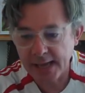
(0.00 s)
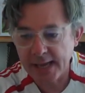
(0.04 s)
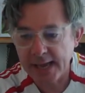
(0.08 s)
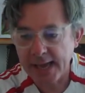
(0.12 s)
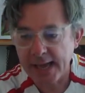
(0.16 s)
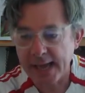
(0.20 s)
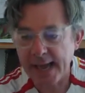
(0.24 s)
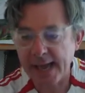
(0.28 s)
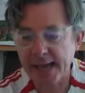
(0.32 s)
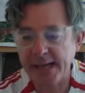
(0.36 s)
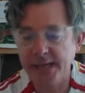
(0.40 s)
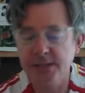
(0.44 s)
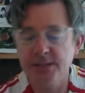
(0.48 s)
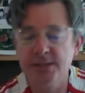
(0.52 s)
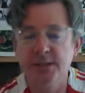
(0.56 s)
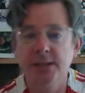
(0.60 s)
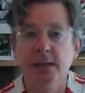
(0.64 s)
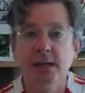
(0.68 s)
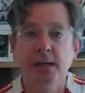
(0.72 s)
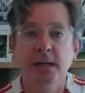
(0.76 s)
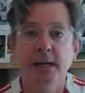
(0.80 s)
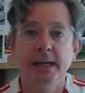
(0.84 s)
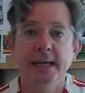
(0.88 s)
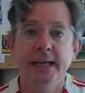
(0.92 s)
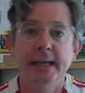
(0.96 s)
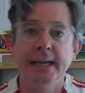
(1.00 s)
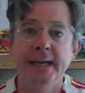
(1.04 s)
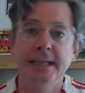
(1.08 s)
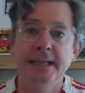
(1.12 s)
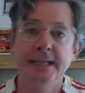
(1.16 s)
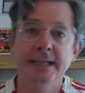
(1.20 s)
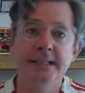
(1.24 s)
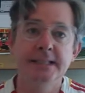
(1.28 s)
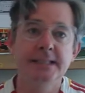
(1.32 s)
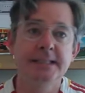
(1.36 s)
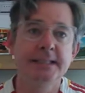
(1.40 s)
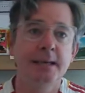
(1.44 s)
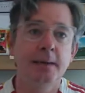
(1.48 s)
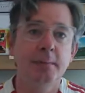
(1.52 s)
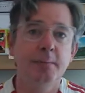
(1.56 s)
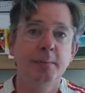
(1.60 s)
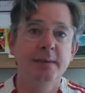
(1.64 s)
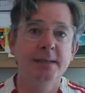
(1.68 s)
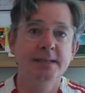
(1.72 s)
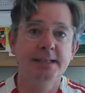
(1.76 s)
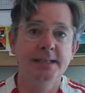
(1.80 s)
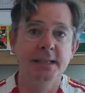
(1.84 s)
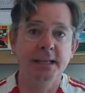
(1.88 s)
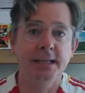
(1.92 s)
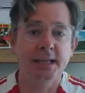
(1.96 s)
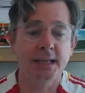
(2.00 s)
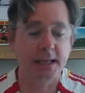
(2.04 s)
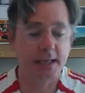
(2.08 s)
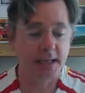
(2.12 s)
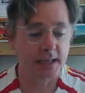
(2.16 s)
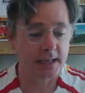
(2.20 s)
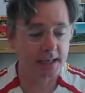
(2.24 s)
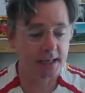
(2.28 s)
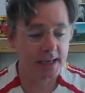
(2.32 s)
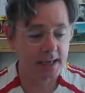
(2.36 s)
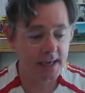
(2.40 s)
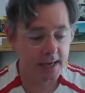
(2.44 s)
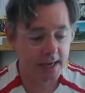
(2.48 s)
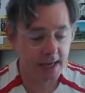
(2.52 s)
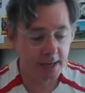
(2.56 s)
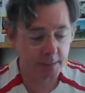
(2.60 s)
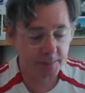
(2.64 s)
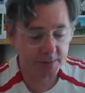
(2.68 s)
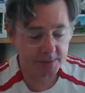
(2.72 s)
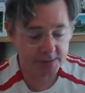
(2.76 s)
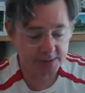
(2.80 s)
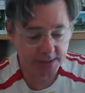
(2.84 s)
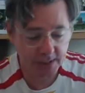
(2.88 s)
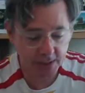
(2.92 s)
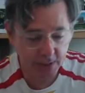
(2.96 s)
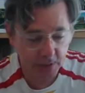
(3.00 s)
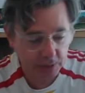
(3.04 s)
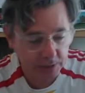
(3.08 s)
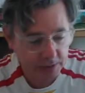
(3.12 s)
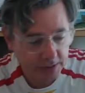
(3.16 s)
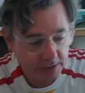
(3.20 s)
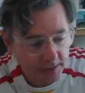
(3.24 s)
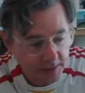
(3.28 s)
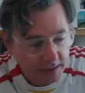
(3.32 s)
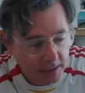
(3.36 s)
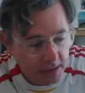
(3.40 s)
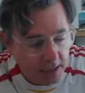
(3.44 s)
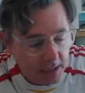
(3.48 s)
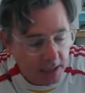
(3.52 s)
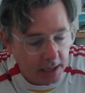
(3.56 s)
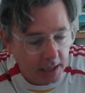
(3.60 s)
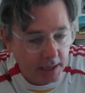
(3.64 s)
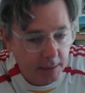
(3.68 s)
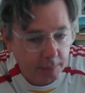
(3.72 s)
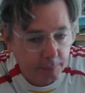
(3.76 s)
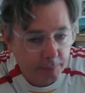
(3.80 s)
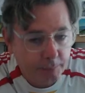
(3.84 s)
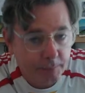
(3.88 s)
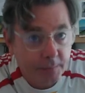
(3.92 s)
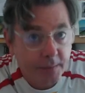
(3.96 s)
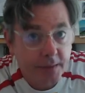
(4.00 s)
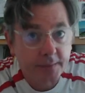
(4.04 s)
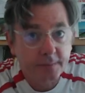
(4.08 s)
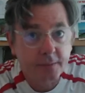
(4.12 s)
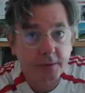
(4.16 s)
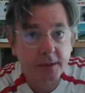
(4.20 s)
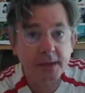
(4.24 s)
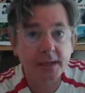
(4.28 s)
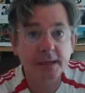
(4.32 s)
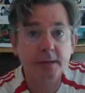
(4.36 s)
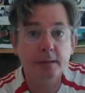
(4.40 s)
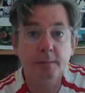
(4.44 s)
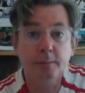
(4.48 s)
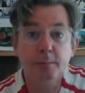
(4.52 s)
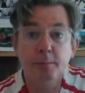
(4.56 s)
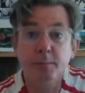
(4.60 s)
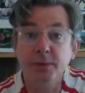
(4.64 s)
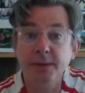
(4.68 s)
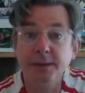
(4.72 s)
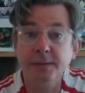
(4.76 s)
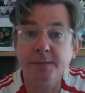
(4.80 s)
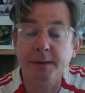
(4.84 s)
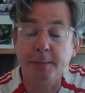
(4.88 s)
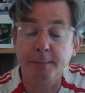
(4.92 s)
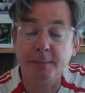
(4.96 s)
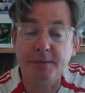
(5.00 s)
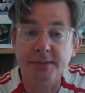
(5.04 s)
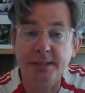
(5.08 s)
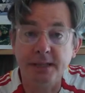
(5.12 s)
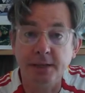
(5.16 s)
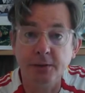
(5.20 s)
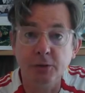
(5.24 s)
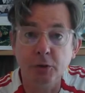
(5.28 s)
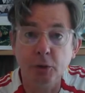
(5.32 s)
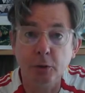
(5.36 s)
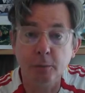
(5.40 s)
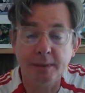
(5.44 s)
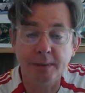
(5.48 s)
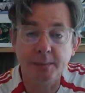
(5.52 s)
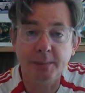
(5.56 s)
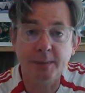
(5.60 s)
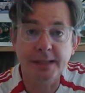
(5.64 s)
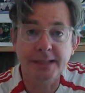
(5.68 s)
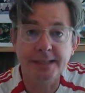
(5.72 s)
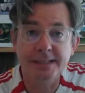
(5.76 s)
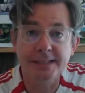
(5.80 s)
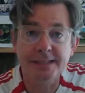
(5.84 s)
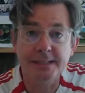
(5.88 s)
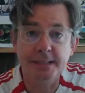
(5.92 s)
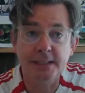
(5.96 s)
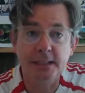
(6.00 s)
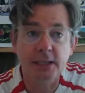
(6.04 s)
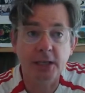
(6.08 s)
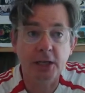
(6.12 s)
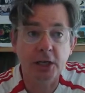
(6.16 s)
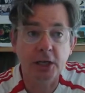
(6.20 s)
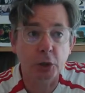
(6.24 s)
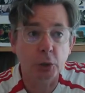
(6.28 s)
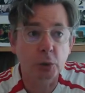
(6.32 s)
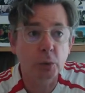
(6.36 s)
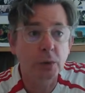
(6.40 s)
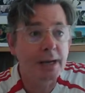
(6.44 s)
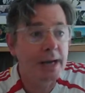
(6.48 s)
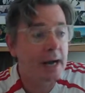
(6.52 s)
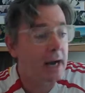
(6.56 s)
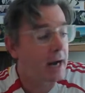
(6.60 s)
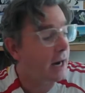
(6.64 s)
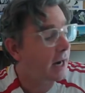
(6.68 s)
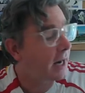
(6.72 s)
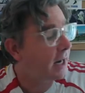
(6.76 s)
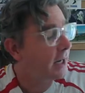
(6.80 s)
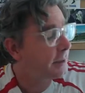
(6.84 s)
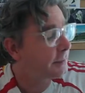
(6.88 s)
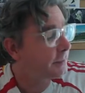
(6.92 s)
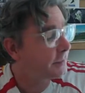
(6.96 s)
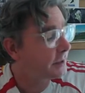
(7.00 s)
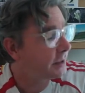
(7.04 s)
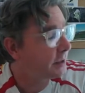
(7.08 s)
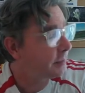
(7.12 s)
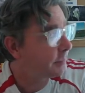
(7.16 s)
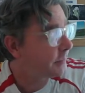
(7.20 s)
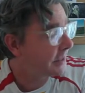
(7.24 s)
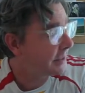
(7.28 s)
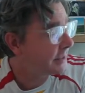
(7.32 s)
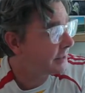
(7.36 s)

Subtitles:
And in this particular episode, very brief episode, you'll be pleased to know, I'm going to be